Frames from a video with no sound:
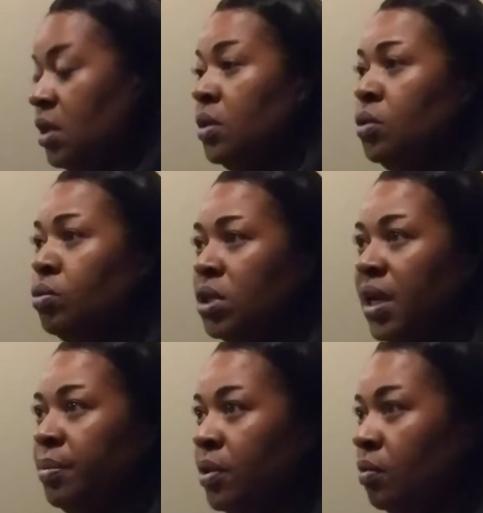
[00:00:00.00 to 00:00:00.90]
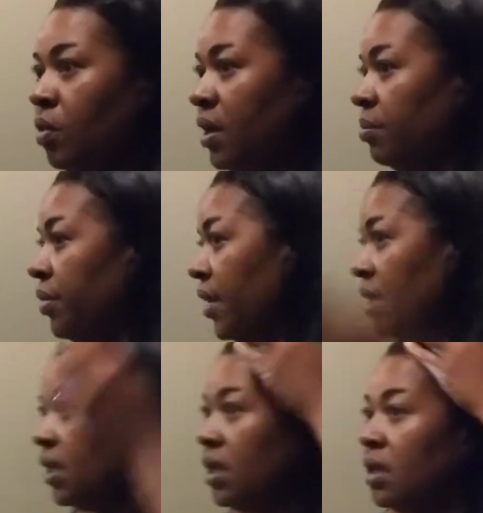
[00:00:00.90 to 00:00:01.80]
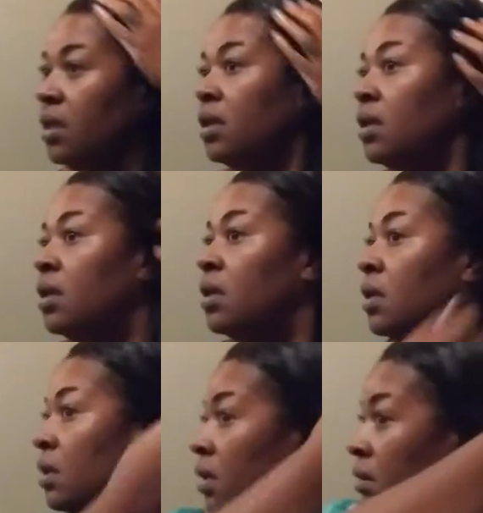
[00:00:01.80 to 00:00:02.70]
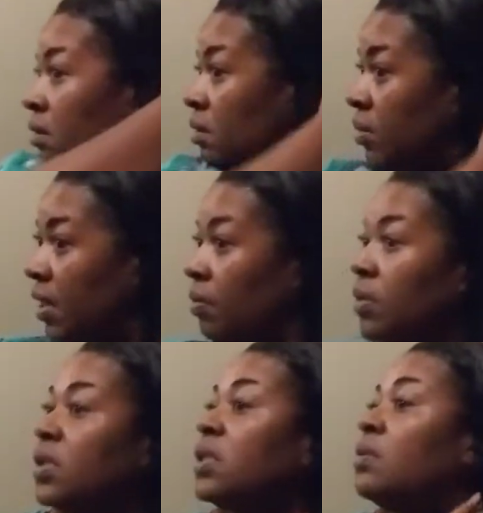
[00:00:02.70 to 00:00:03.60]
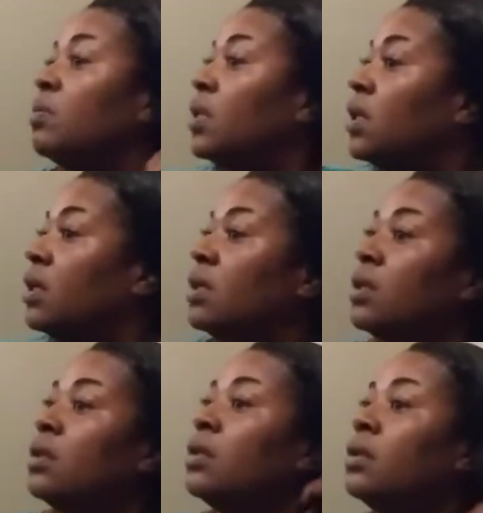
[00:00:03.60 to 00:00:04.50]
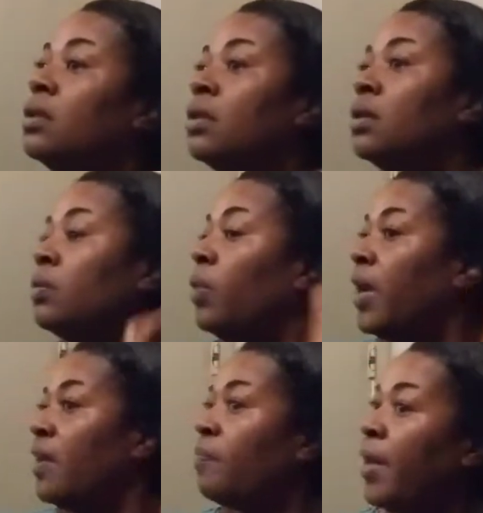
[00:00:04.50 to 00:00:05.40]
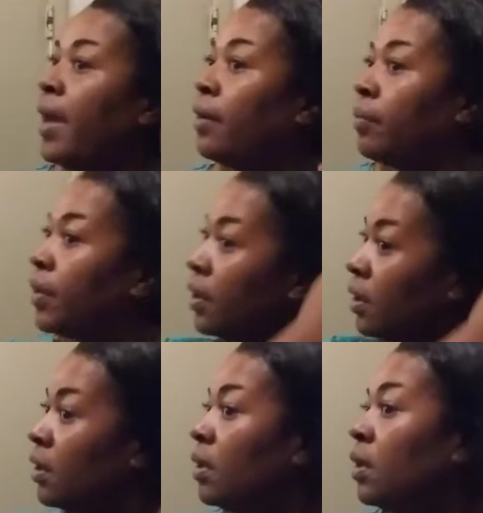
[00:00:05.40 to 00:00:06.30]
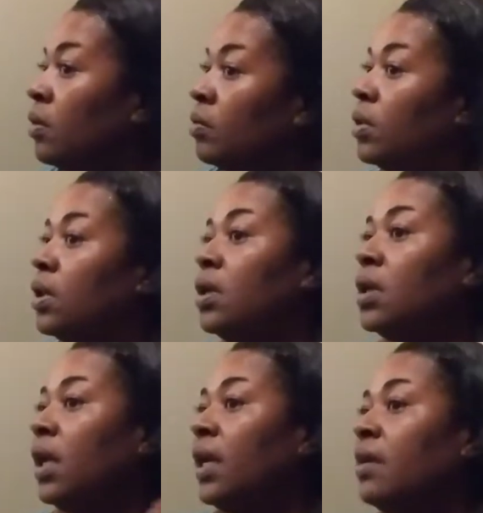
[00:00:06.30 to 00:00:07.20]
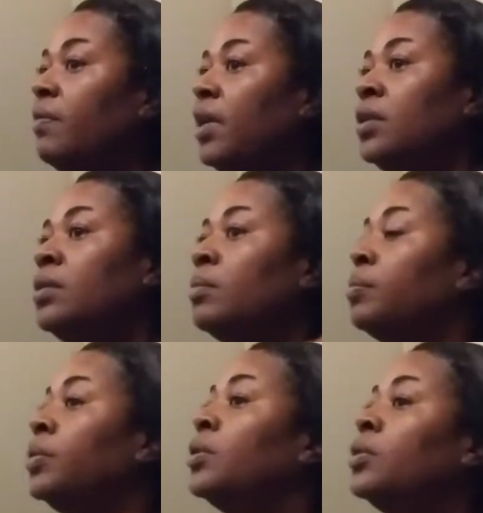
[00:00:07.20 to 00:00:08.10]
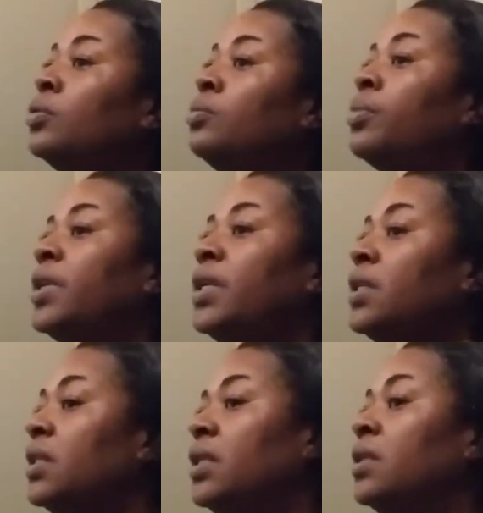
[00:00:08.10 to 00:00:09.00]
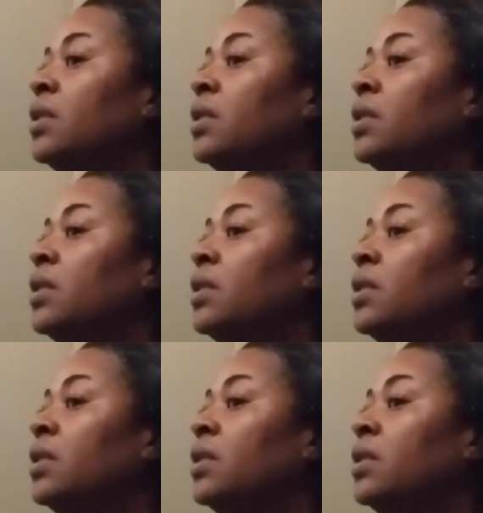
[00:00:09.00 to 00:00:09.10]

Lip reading: Usually I put 1 braid in it, but I want to see what the wave pattern would look like if I put 2 braids in